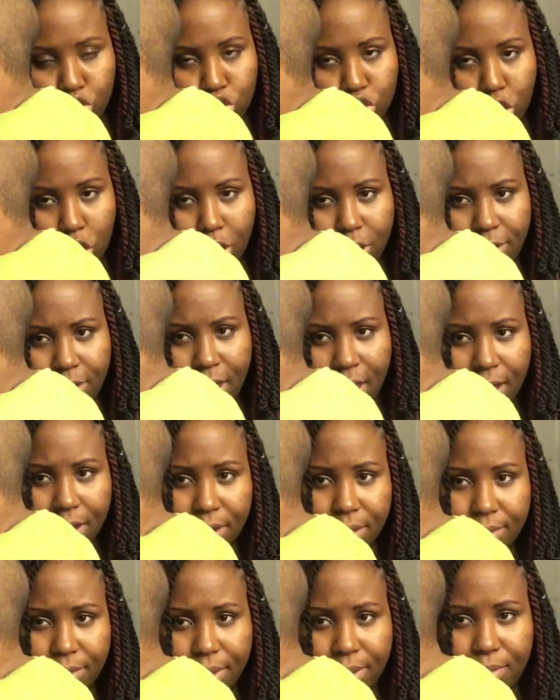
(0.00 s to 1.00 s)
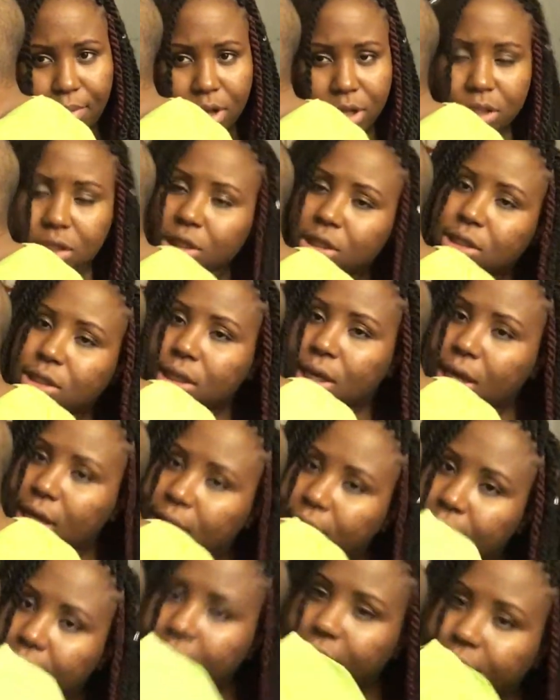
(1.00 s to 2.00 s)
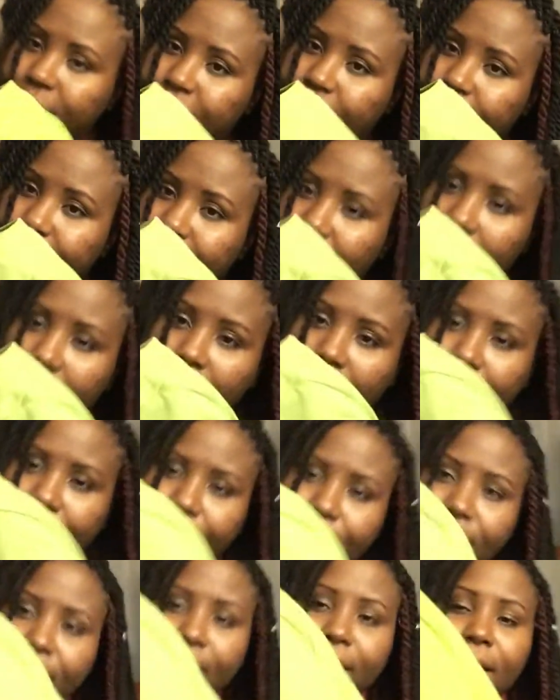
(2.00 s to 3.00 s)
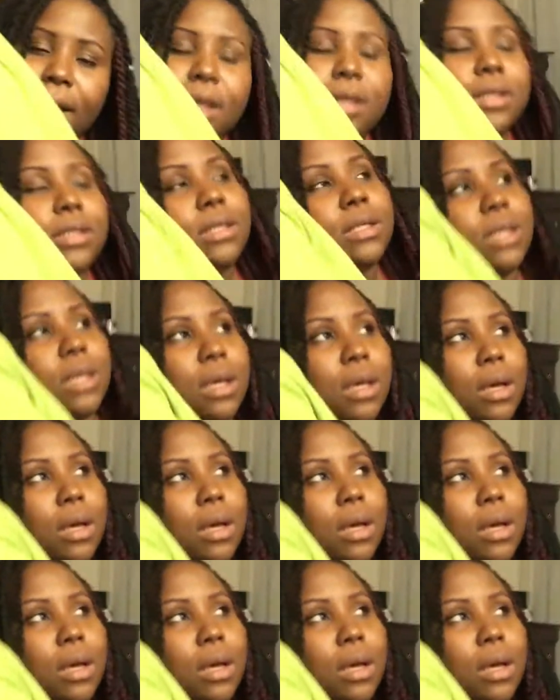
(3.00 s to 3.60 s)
So it's not going to be much in this vlog because